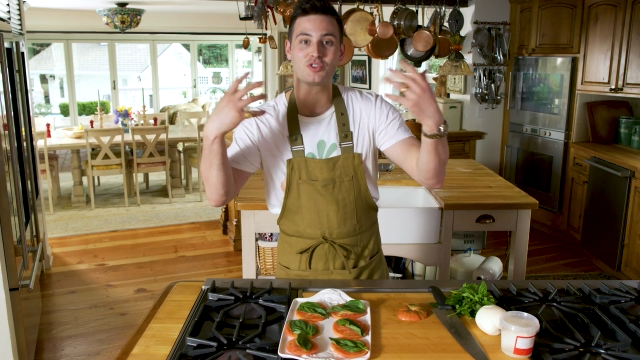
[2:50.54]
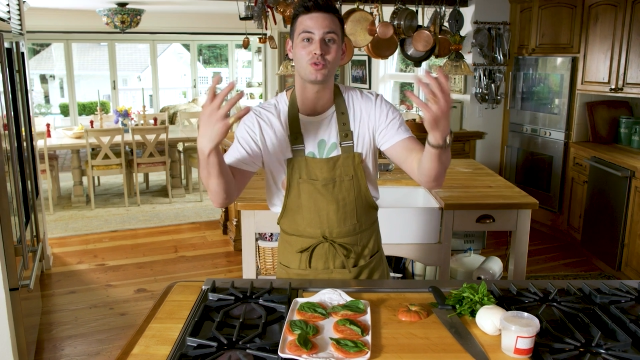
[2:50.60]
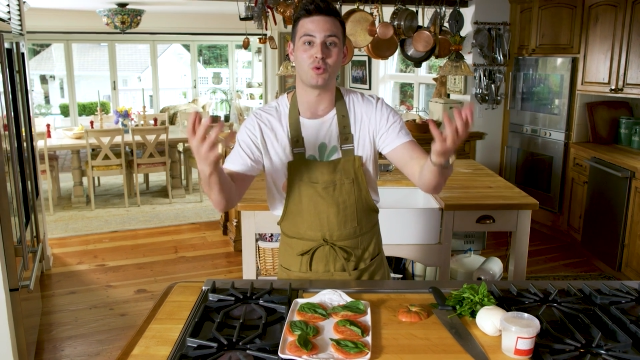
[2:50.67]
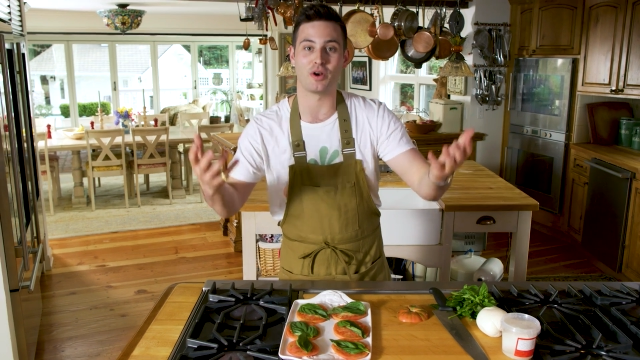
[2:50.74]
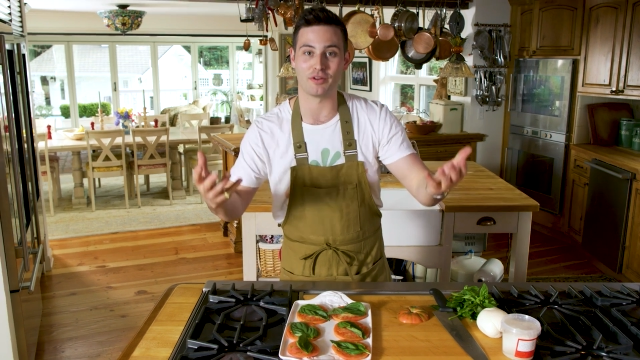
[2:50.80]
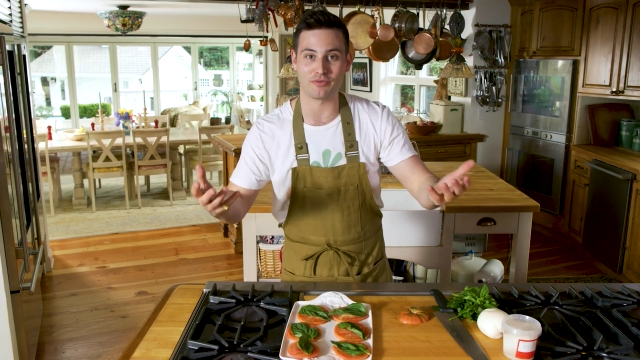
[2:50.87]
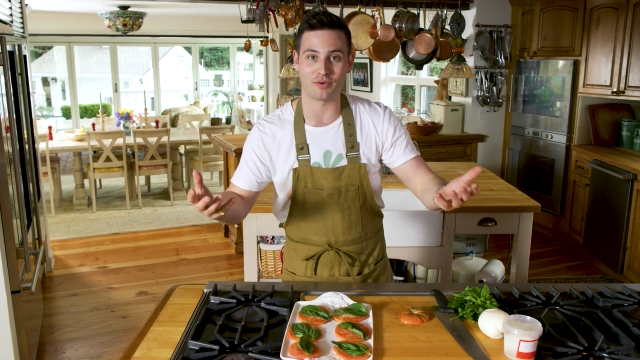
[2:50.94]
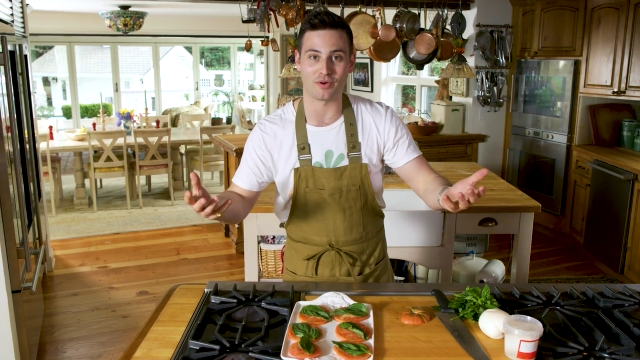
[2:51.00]

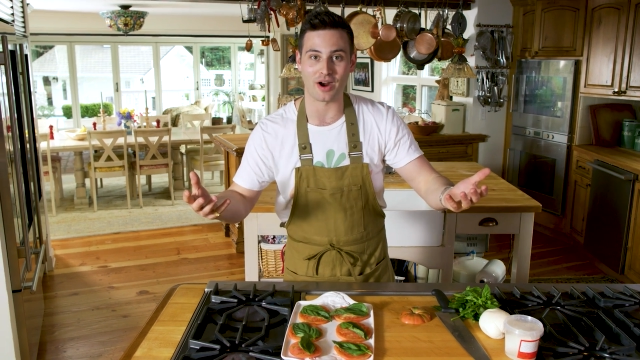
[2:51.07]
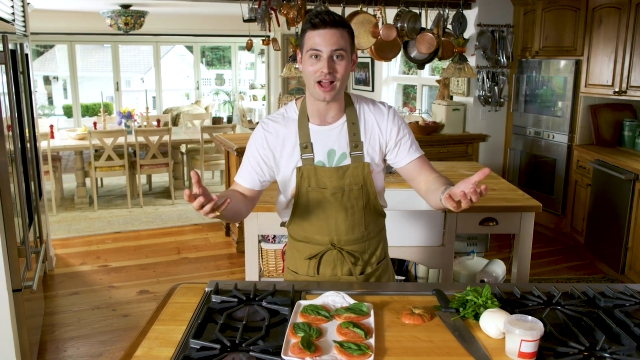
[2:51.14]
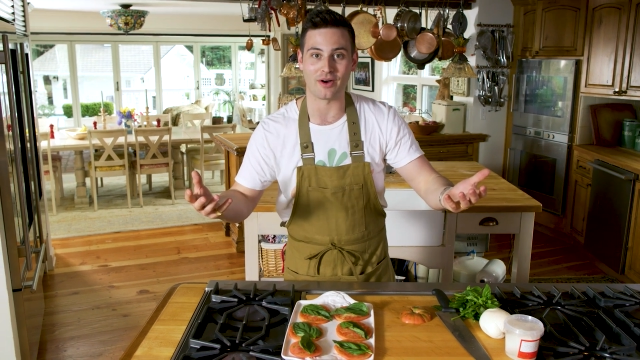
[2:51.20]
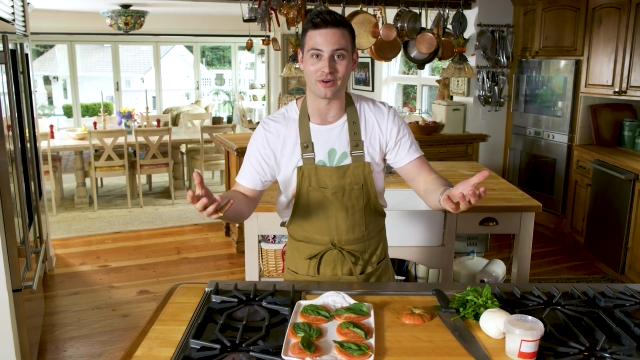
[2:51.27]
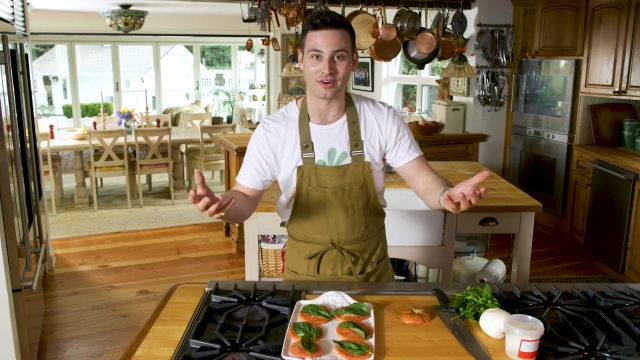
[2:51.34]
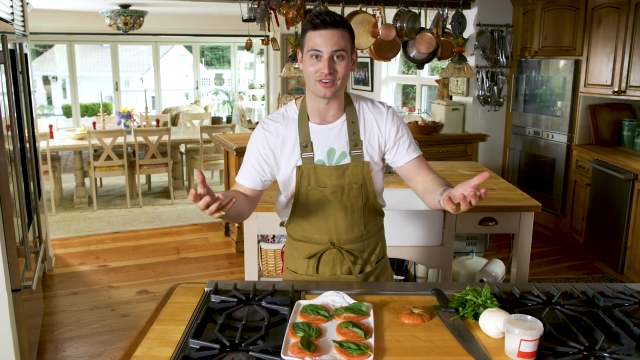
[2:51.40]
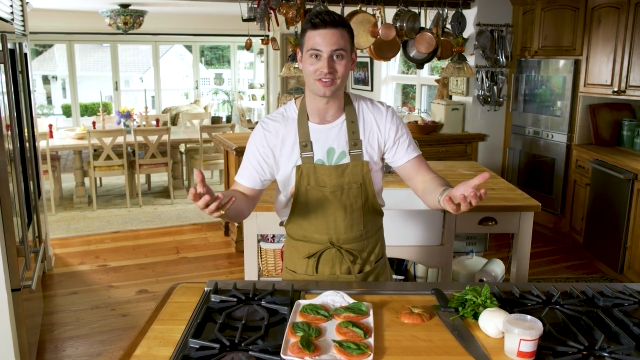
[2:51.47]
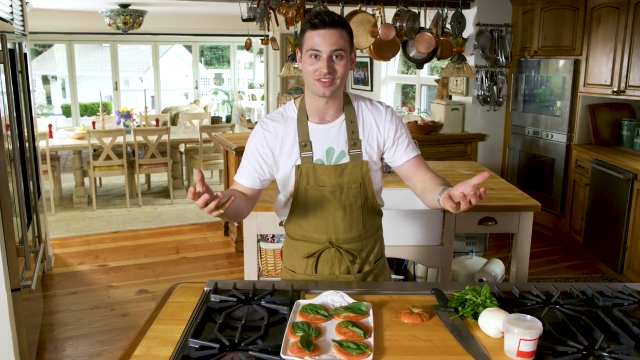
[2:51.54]
24
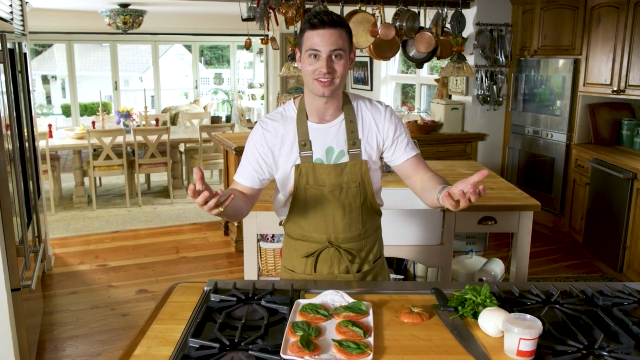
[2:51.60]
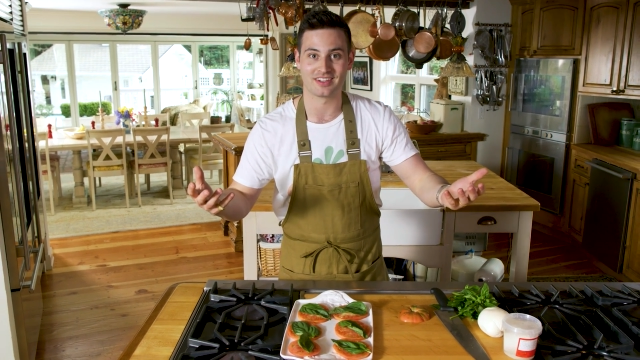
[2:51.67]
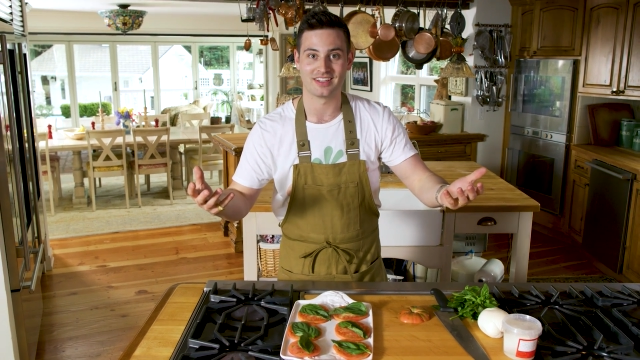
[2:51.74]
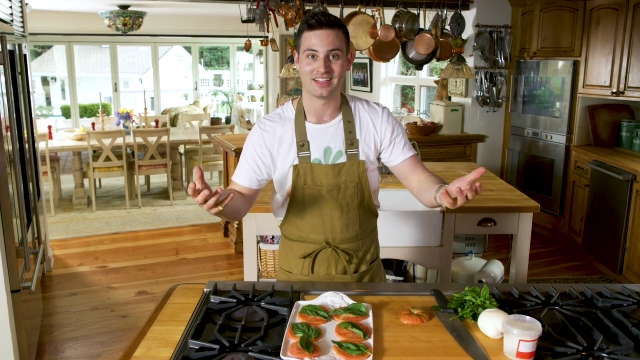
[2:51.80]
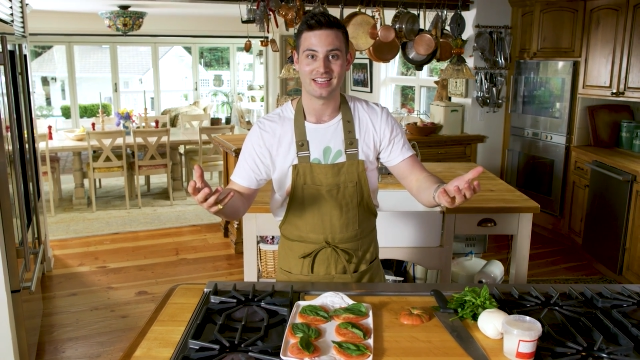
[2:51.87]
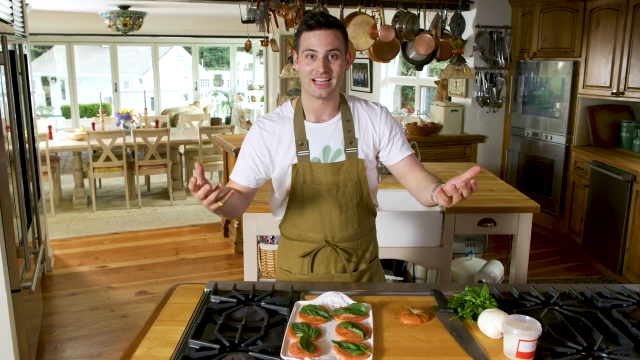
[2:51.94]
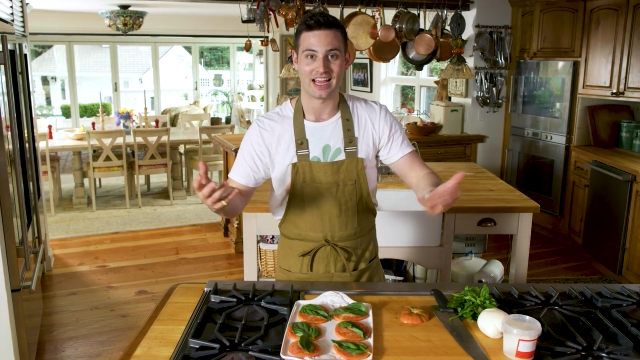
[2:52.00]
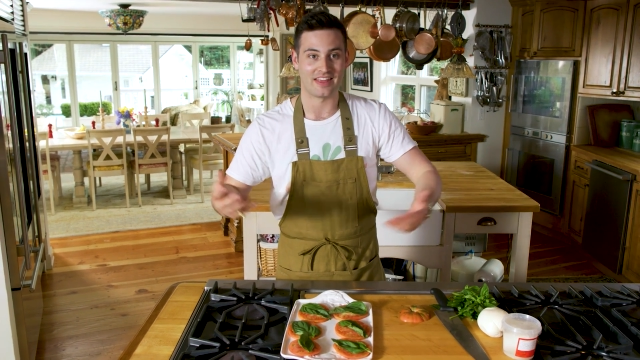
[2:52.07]
hours?
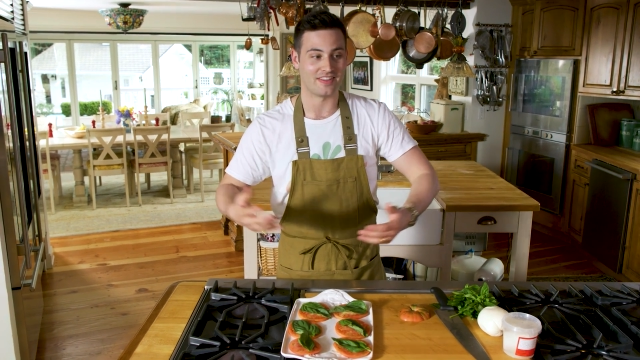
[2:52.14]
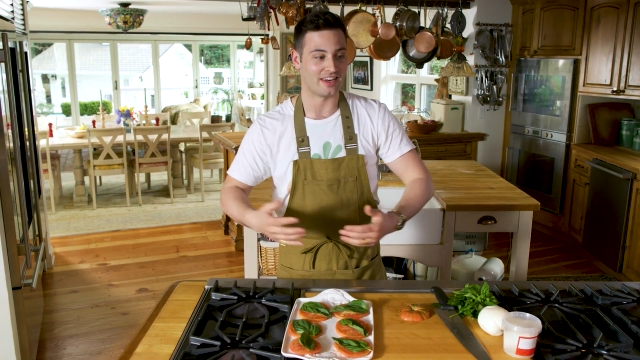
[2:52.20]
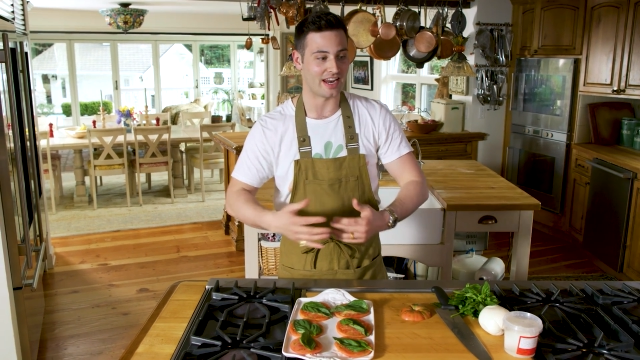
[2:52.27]
And then